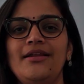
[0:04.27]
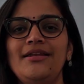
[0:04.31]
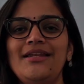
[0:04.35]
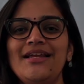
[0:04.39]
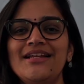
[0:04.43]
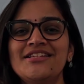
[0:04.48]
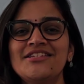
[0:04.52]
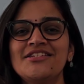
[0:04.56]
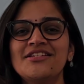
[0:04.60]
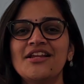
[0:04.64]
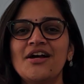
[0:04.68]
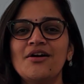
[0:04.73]

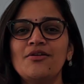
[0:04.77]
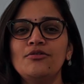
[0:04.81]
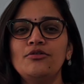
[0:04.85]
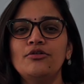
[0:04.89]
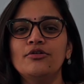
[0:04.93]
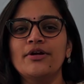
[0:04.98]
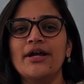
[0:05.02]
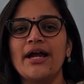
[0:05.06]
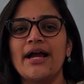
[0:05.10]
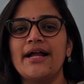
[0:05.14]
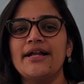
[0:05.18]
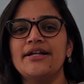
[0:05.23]
Let's now
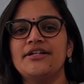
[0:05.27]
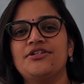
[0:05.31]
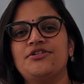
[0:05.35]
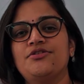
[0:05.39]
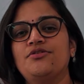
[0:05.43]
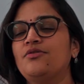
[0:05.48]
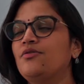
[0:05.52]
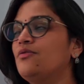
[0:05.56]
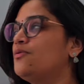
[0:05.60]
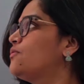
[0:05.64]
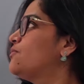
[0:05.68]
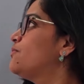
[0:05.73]
look at
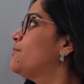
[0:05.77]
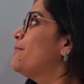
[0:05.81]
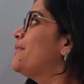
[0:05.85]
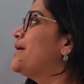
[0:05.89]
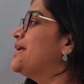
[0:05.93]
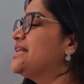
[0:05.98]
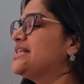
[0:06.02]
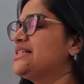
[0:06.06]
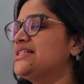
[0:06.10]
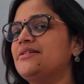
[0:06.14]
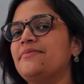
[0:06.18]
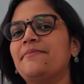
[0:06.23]

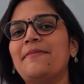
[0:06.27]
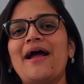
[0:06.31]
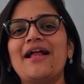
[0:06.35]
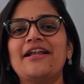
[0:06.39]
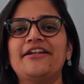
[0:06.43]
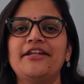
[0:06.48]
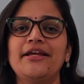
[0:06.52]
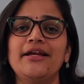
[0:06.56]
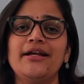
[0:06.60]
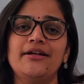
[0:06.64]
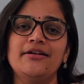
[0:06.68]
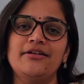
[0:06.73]

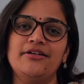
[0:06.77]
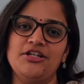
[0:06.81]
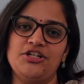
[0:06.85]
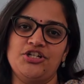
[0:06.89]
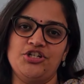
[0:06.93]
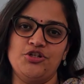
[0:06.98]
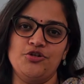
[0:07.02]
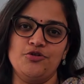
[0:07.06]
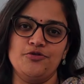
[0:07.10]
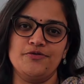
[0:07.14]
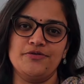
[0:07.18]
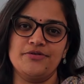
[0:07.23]
meristematic
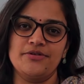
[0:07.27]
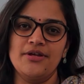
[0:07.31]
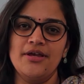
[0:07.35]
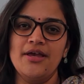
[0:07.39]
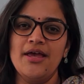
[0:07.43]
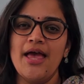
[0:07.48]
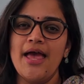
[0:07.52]
tissues.